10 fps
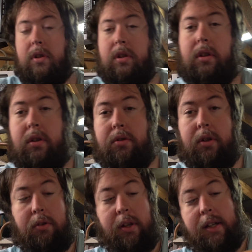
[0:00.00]
To
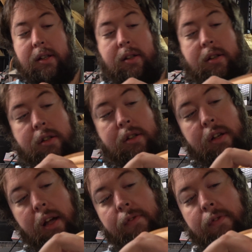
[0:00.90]
control it,
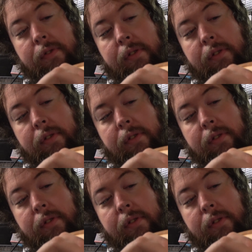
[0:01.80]
you have